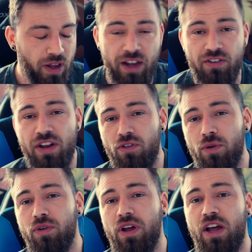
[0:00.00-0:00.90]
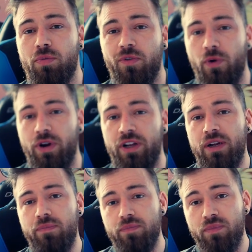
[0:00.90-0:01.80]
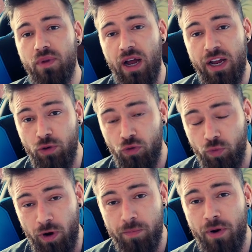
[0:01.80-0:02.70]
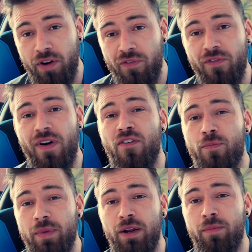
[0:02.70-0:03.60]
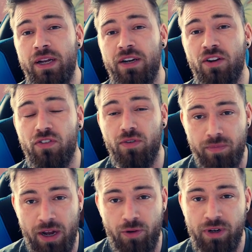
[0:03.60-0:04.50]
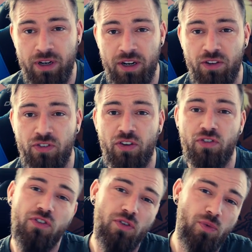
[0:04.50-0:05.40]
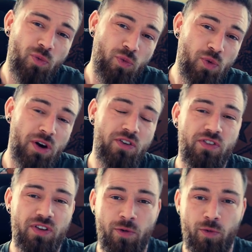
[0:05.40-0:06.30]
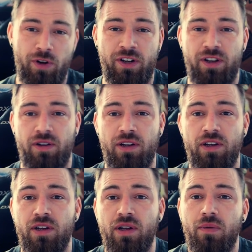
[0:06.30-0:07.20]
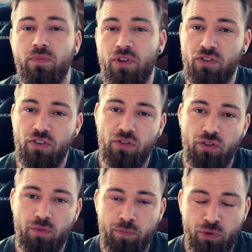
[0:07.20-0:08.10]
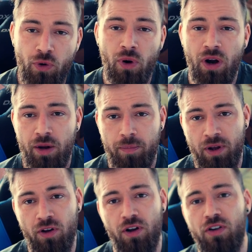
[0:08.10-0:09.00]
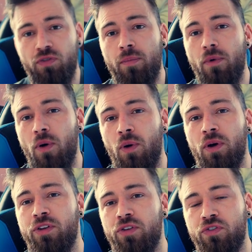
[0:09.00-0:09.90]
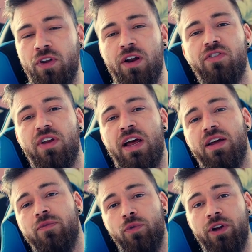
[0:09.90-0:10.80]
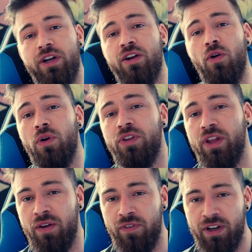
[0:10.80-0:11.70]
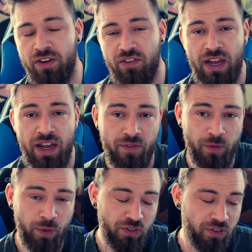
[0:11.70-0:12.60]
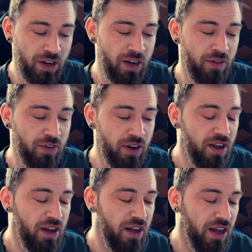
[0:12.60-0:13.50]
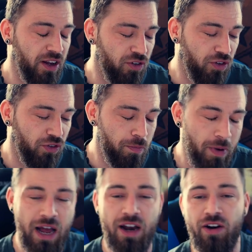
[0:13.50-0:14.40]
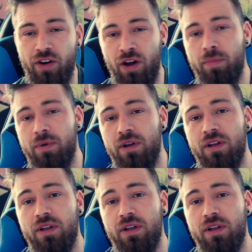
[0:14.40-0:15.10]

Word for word: As I told you guys before in here, I use 1.5 millimeters microneedling sessions once a week. This is purely because from all the studies I have read and all the evidence I have received and just piled up,